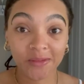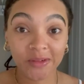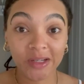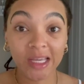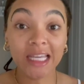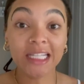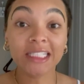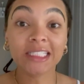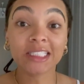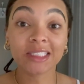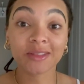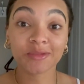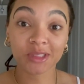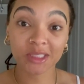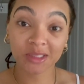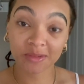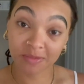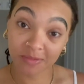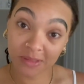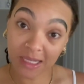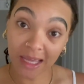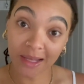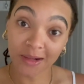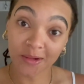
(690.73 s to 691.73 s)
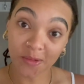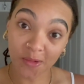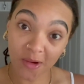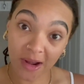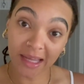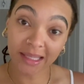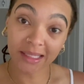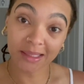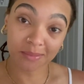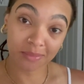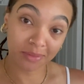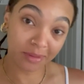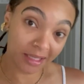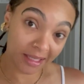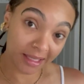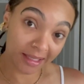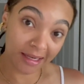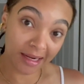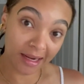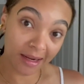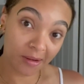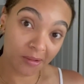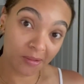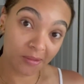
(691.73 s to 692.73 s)
When edges was kind of whack and played
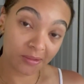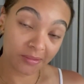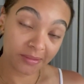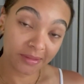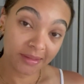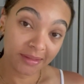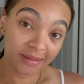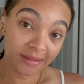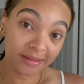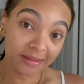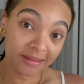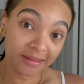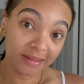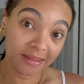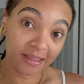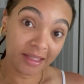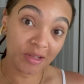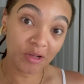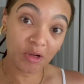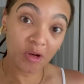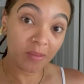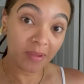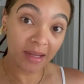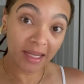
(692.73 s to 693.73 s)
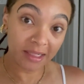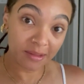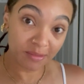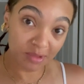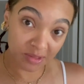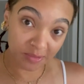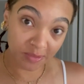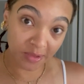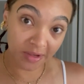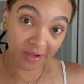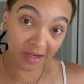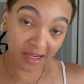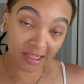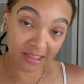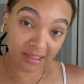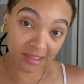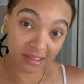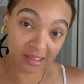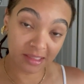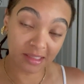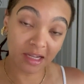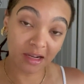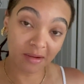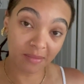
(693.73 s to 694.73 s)
out and nobody was wearing edges
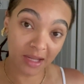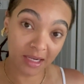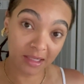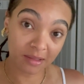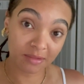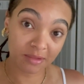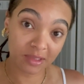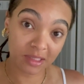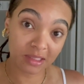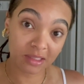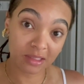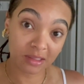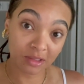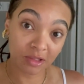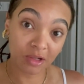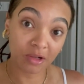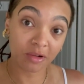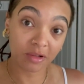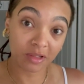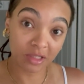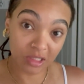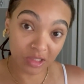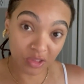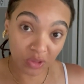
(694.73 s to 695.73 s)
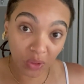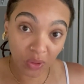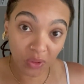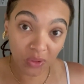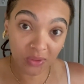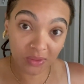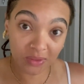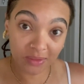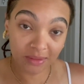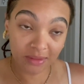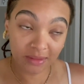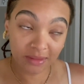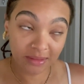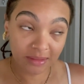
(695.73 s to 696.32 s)
because everybody was, you know, an adult,